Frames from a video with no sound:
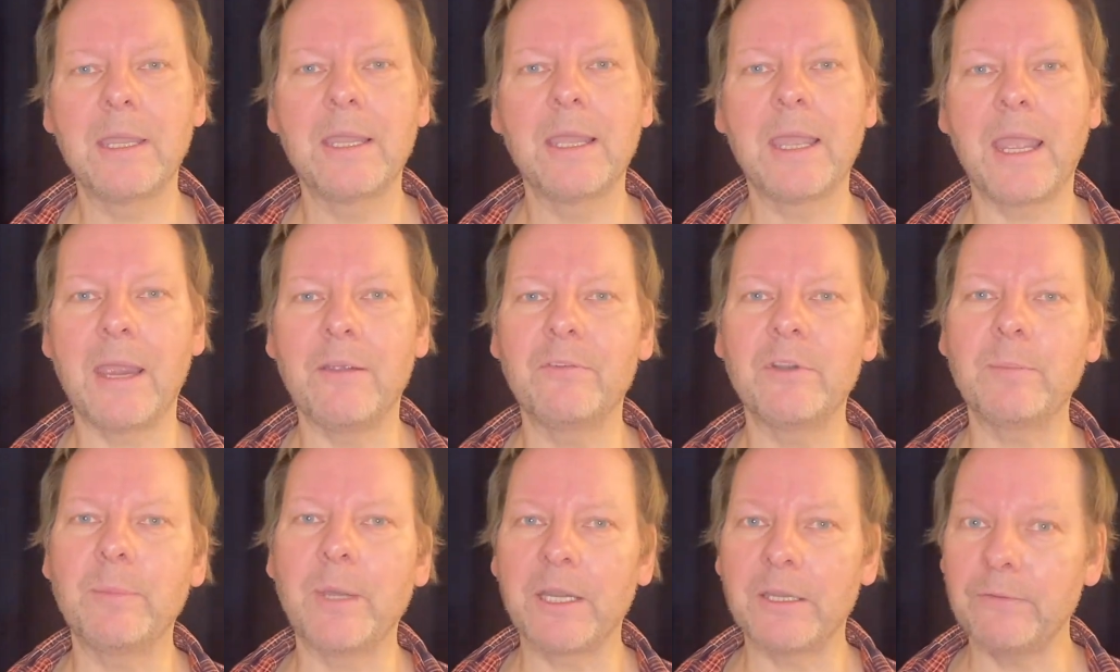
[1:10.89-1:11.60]

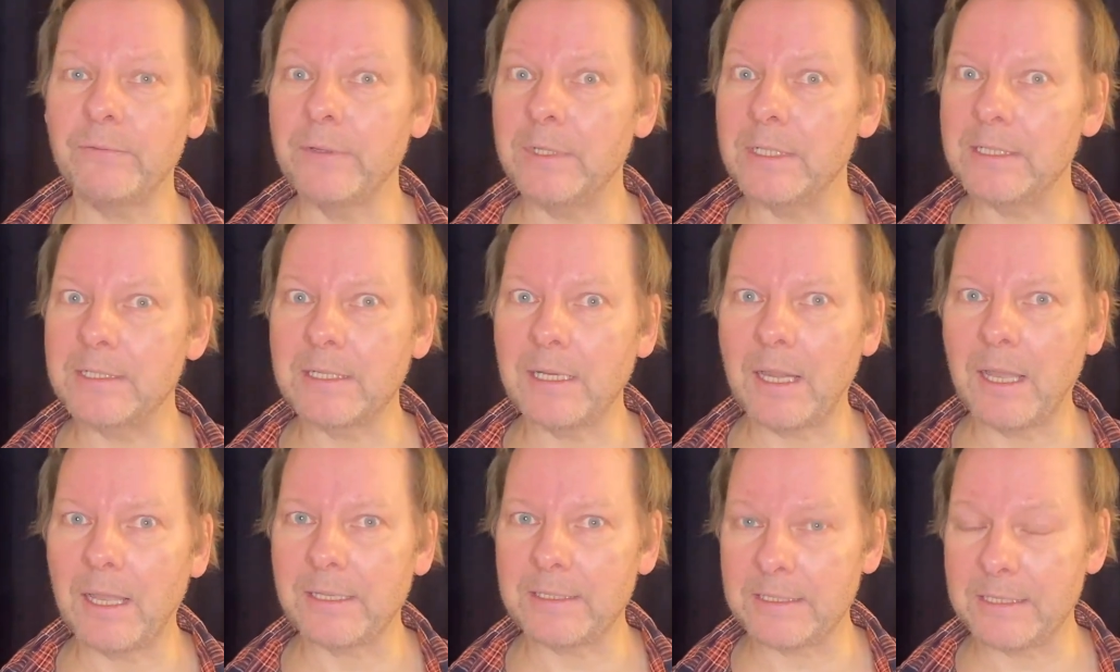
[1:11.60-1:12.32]
everybody feels
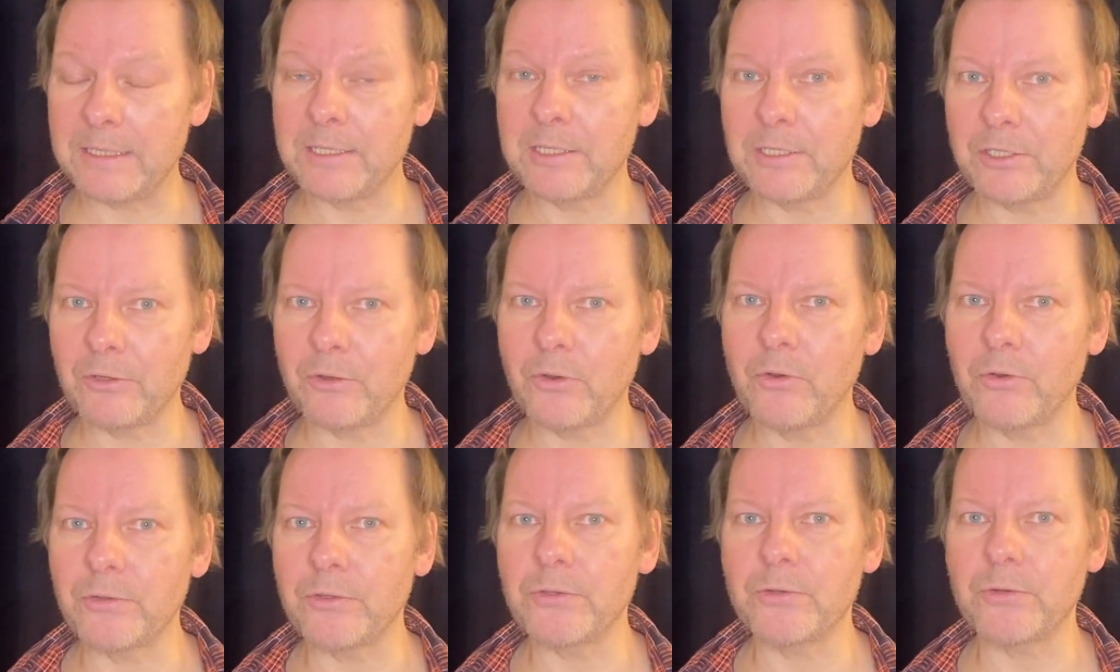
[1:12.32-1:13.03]
like this is a
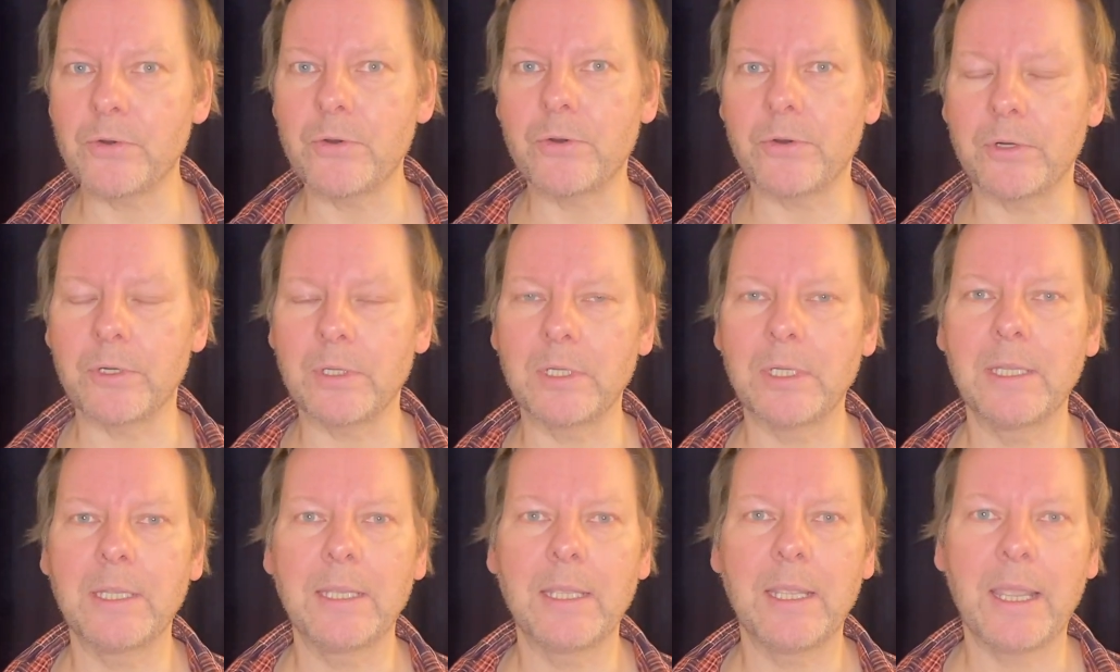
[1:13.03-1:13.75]
concern
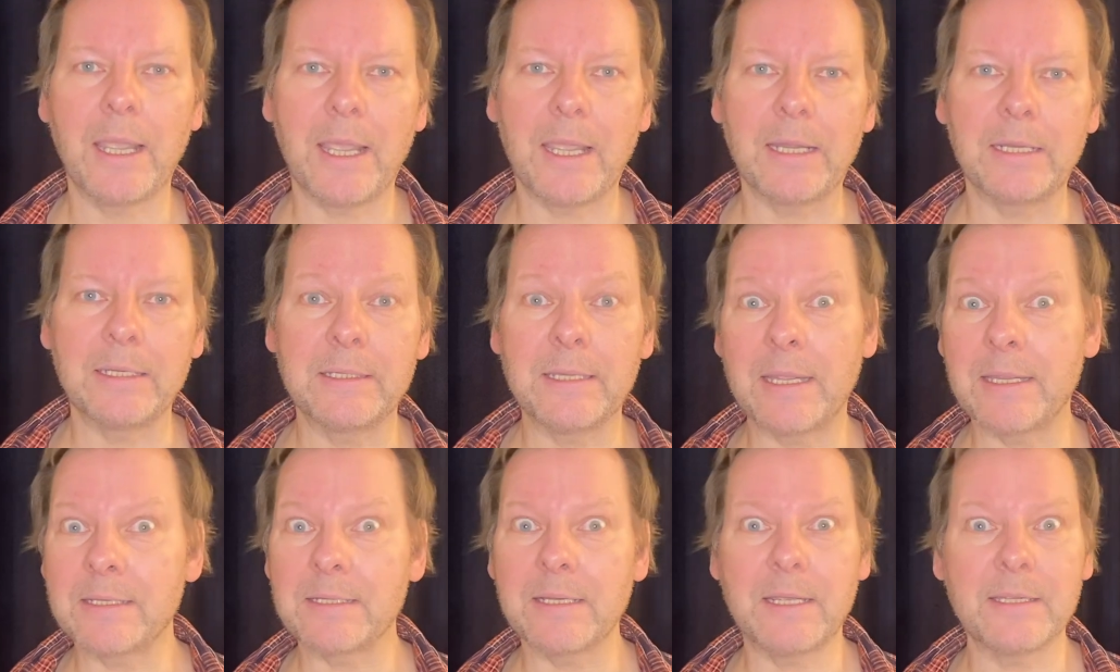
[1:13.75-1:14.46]
and
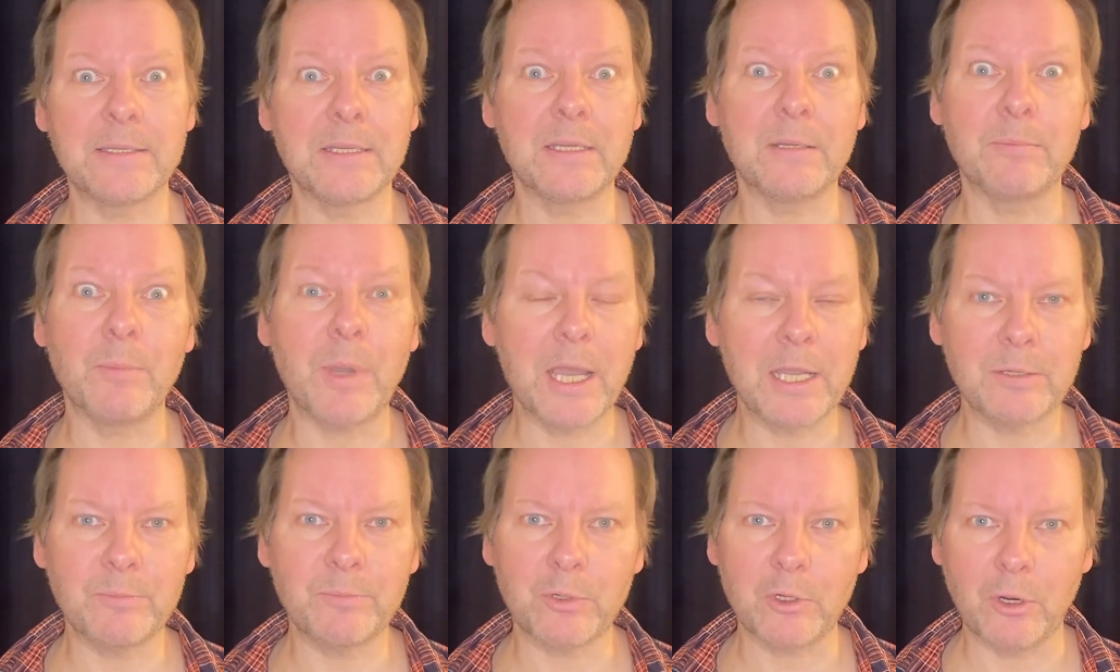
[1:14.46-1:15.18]
Tesla has a
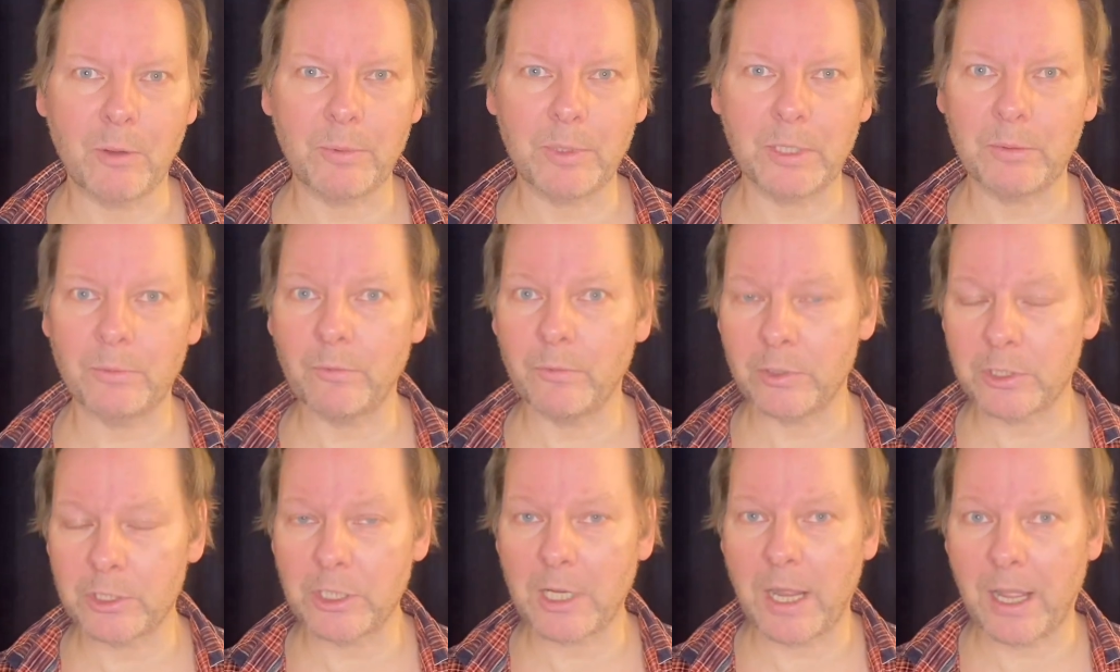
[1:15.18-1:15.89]
demand problem,
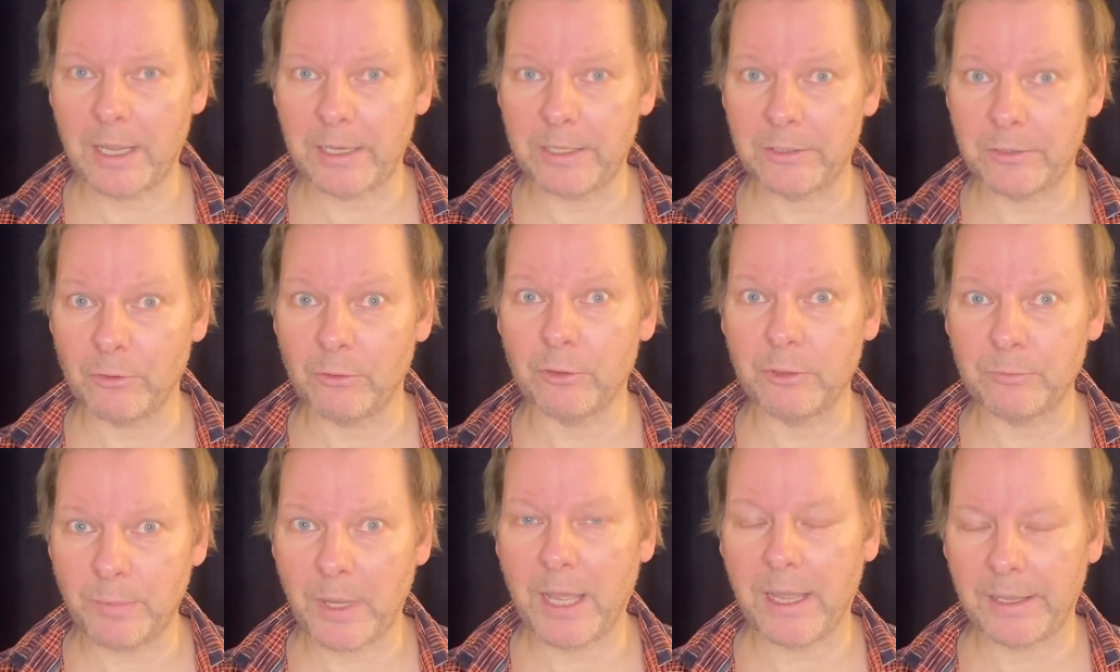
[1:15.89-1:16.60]
which I don't
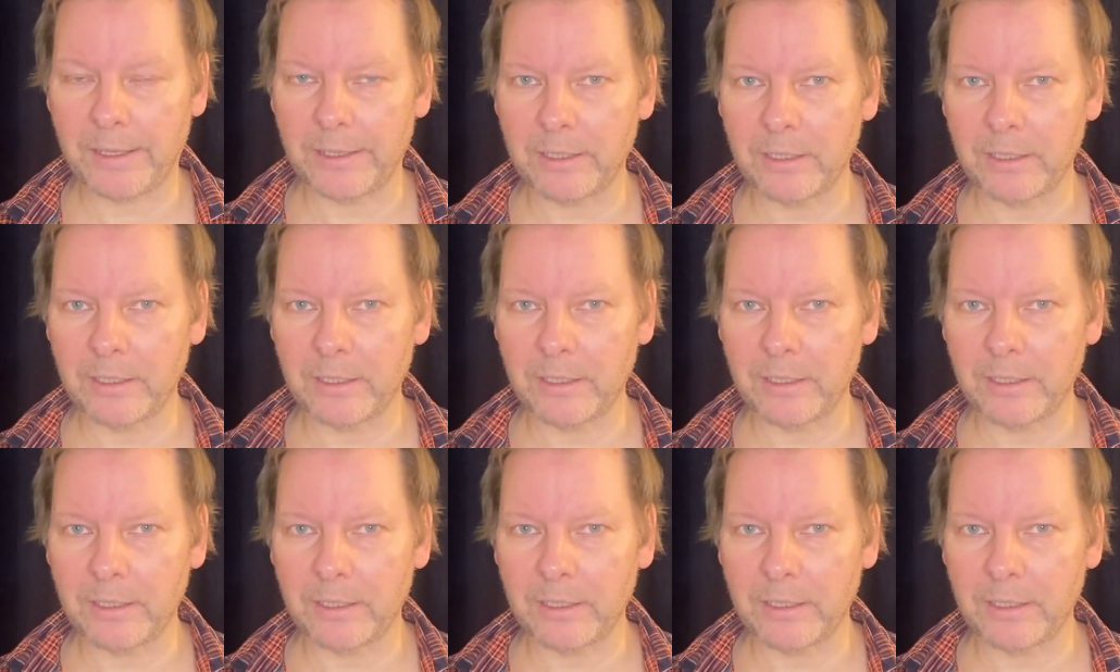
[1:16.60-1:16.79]
buy.